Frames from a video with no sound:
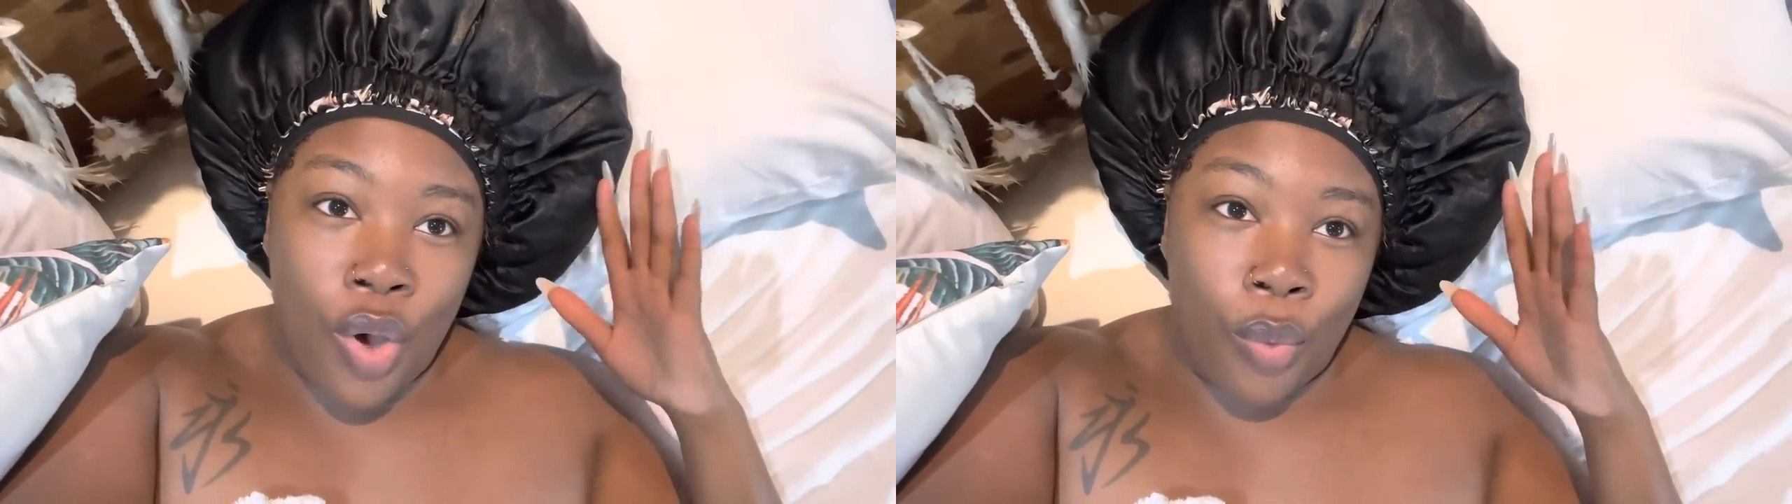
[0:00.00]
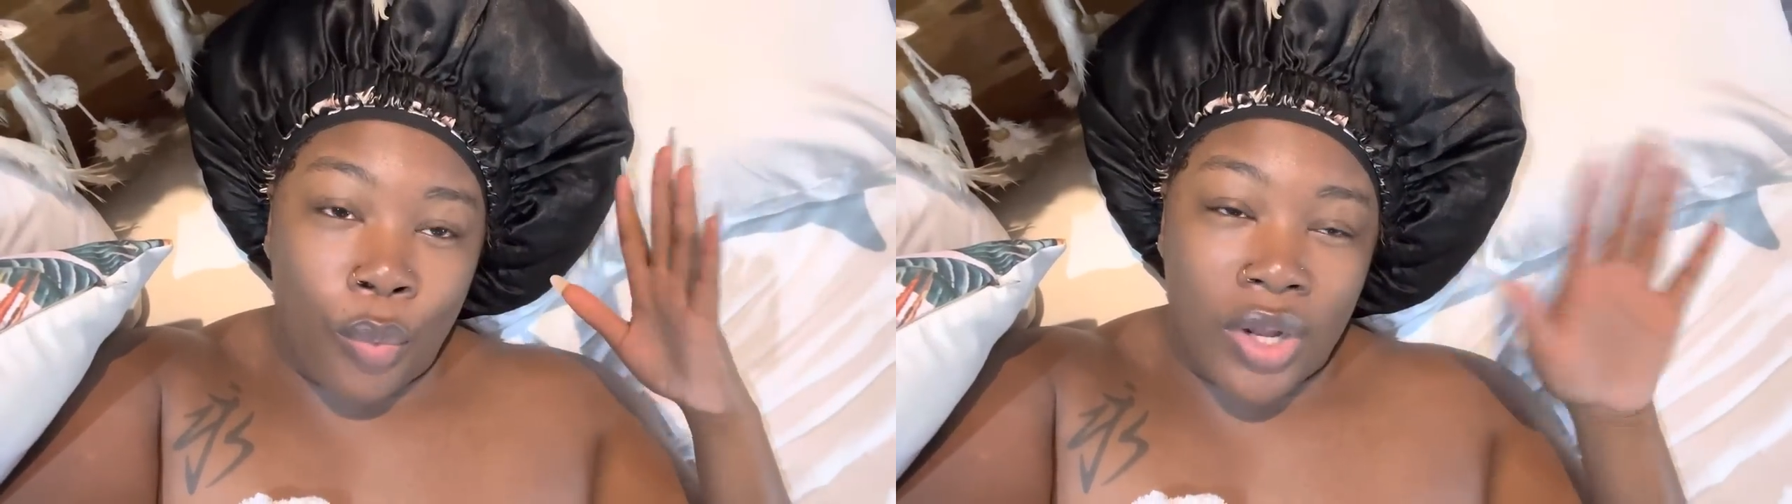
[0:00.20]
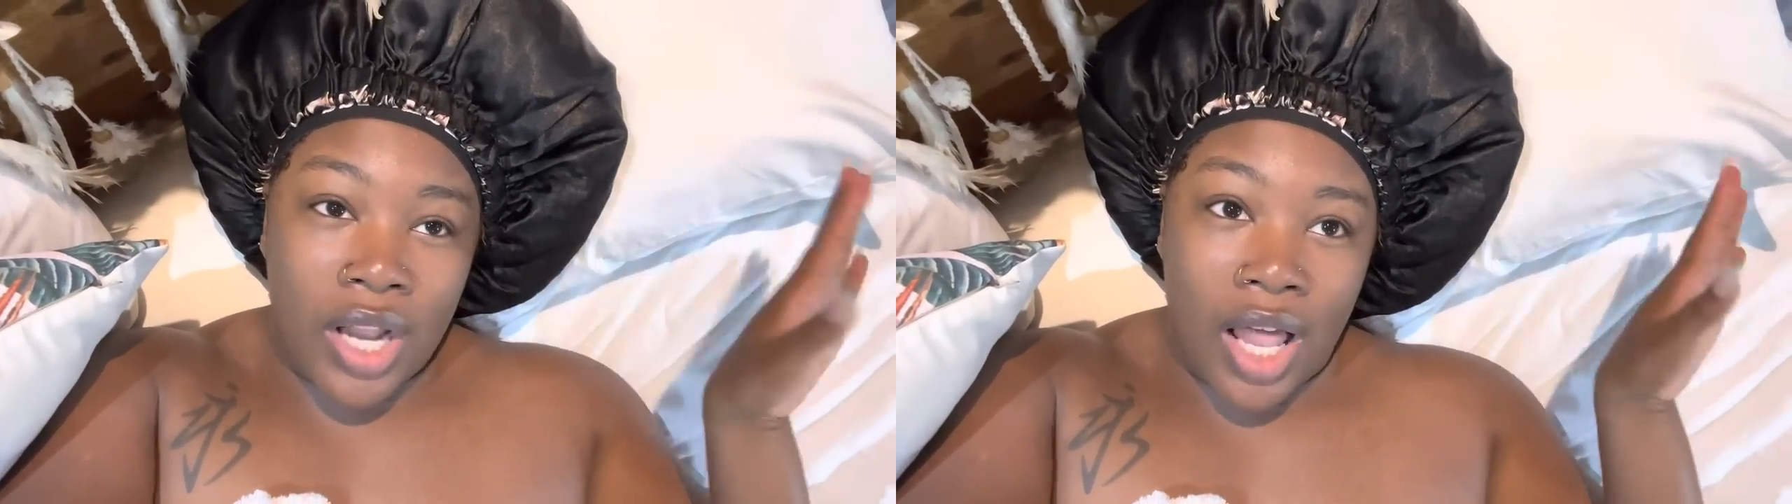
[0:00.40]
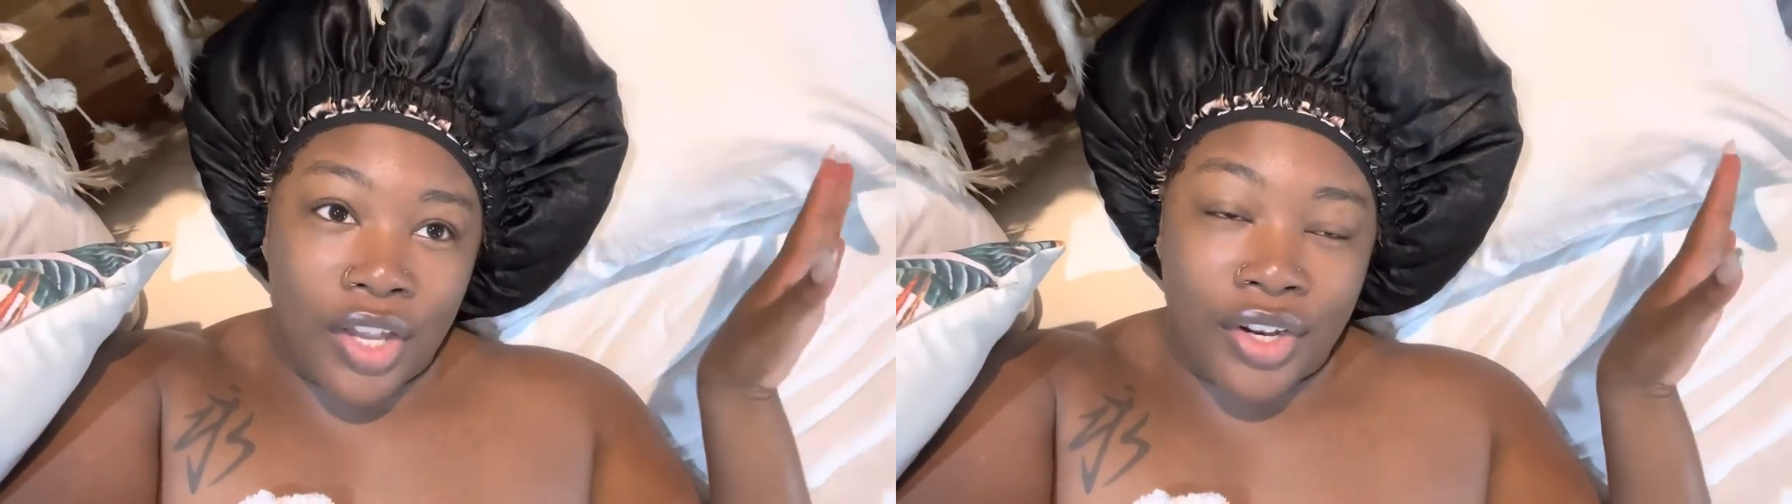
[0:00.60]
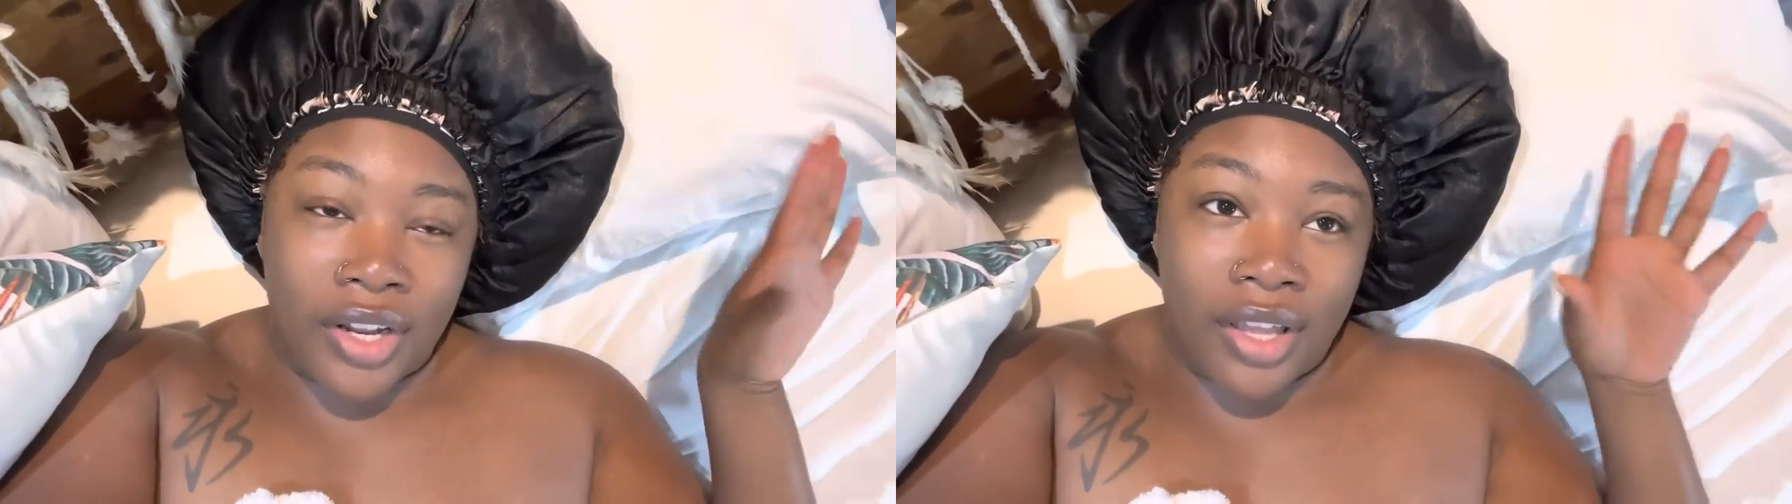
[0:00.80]

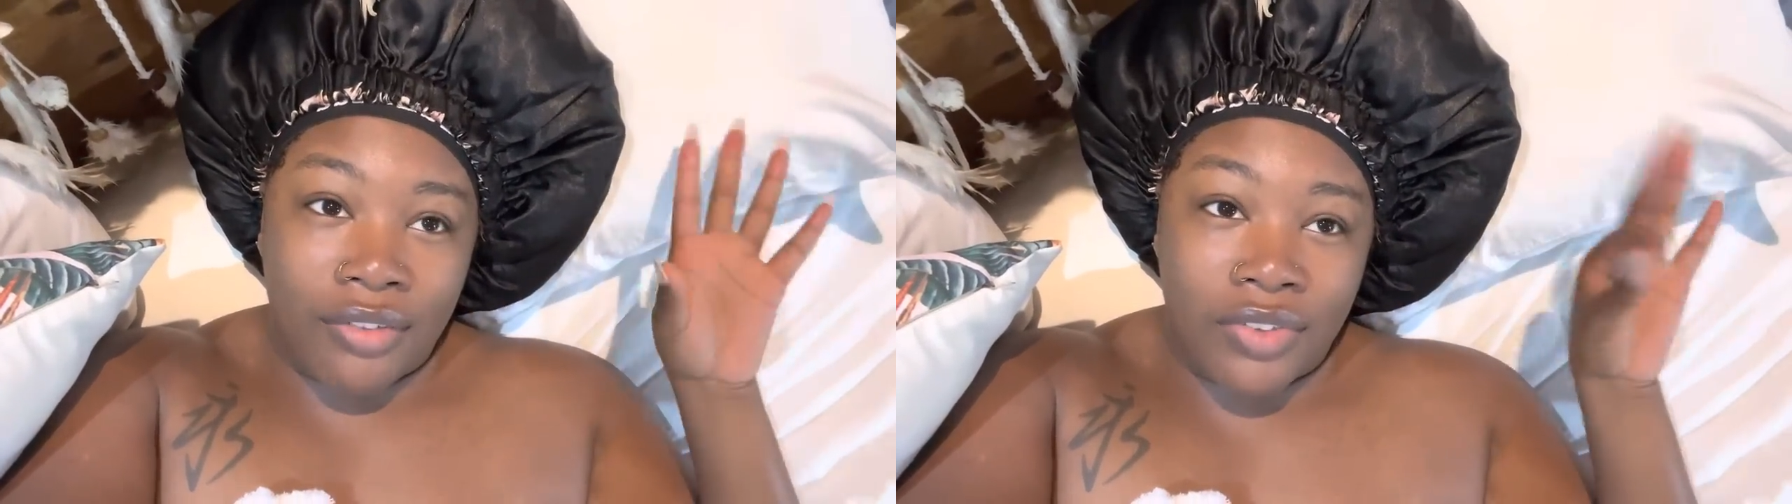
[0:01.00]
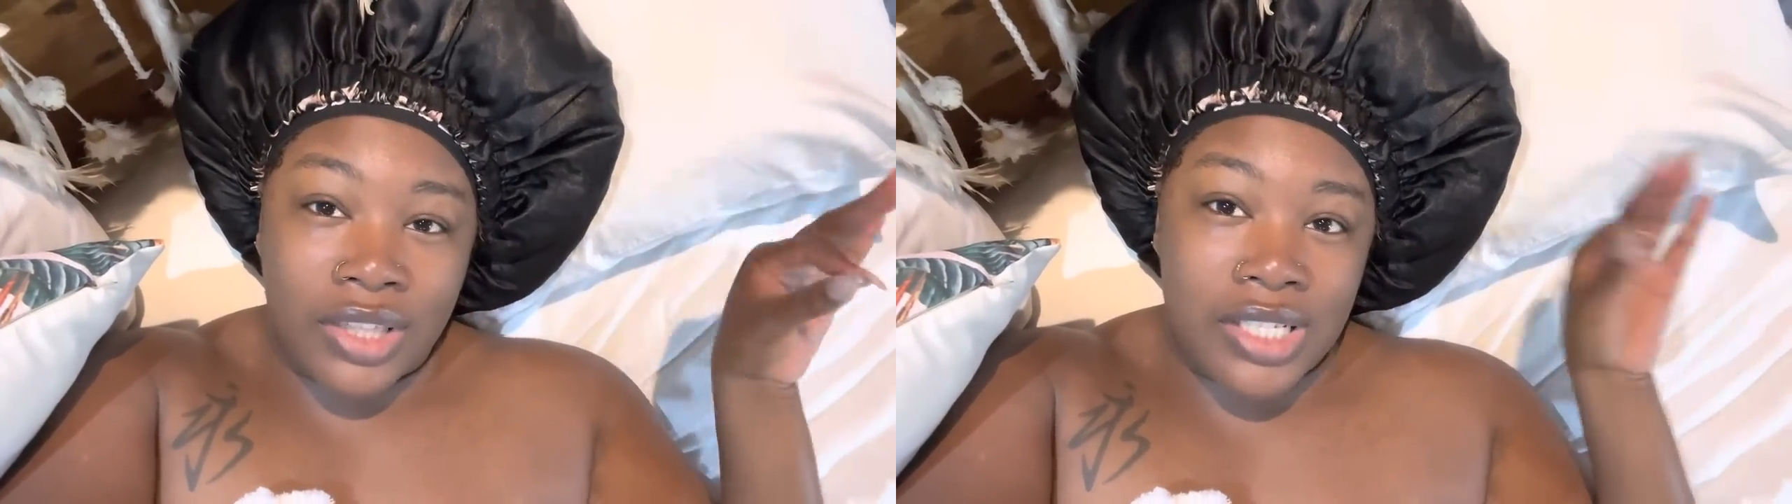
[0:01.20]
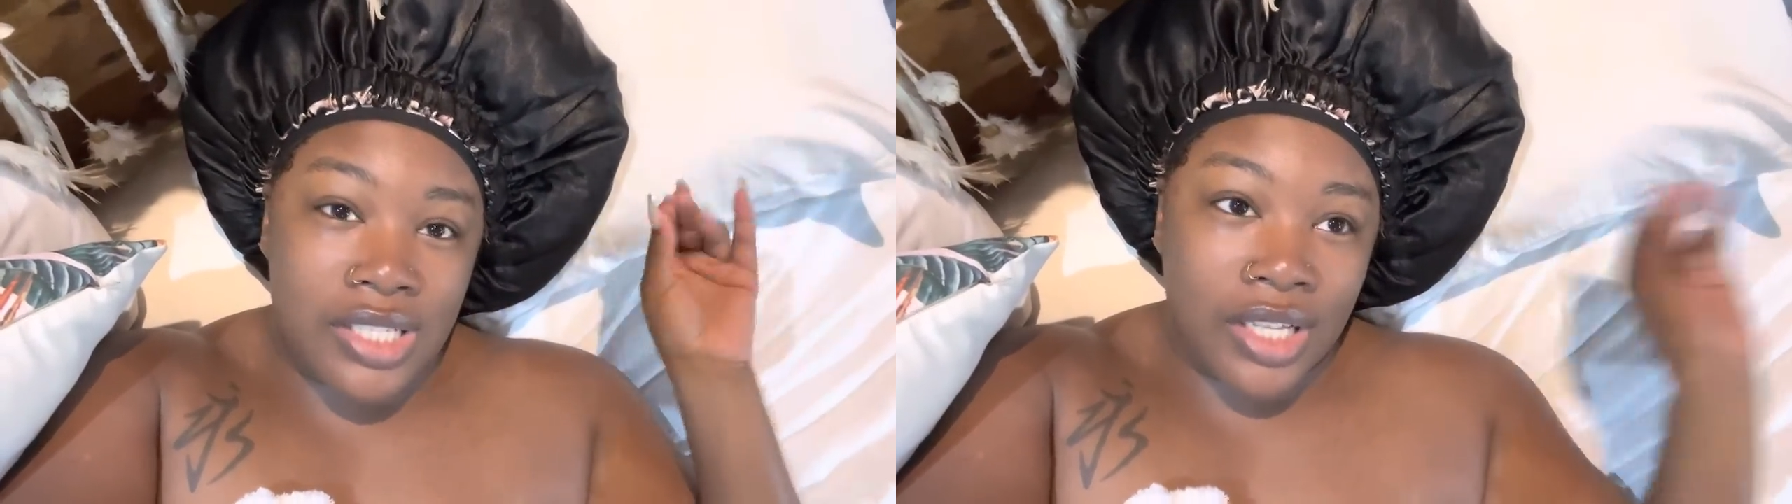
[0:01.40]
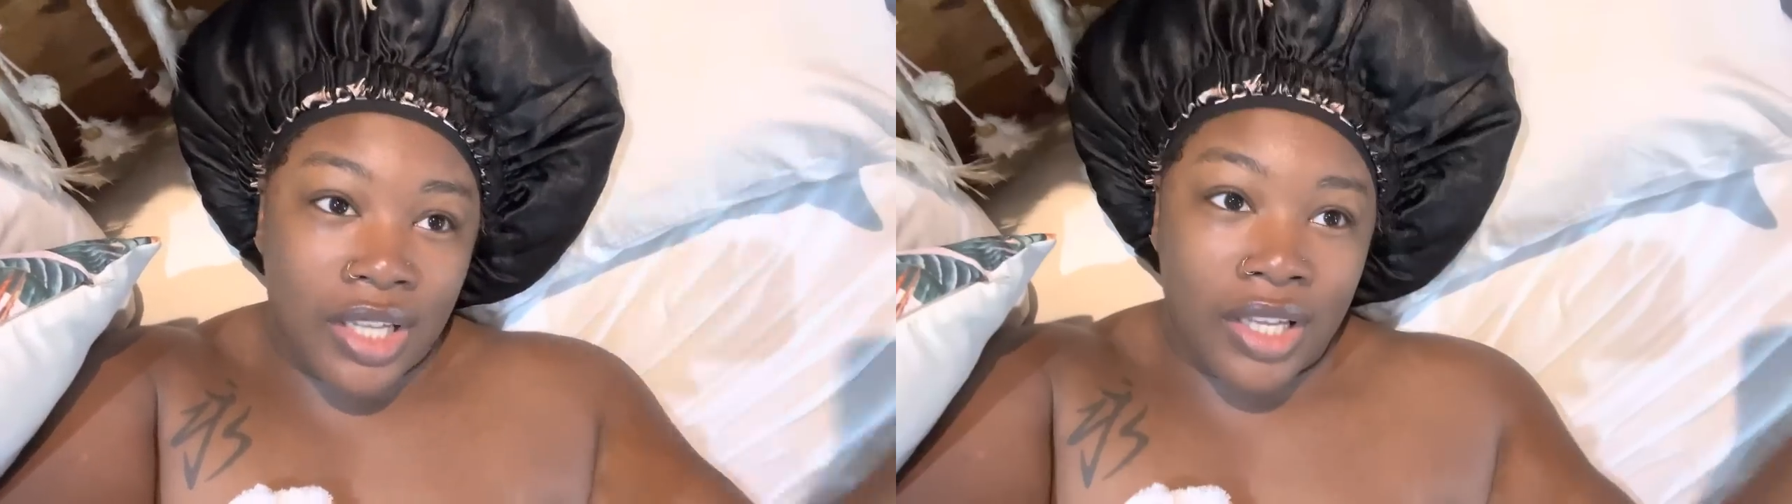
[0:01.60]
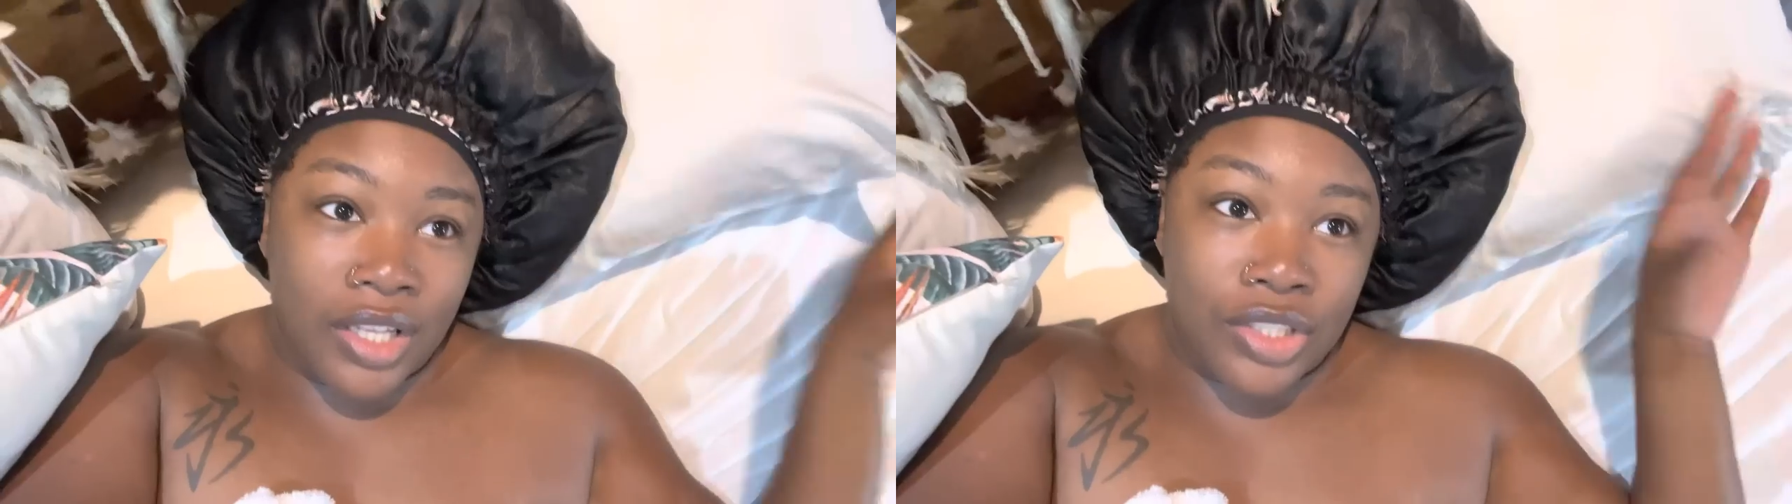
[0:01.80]

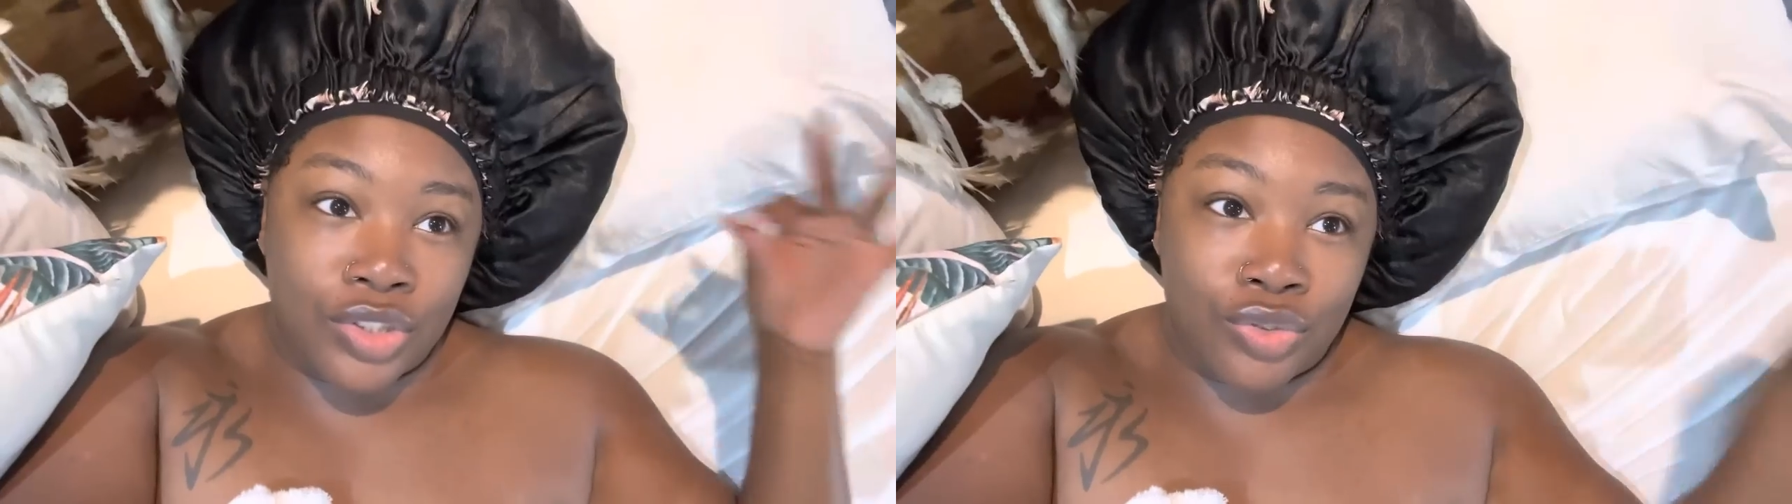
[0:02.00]
$1.50,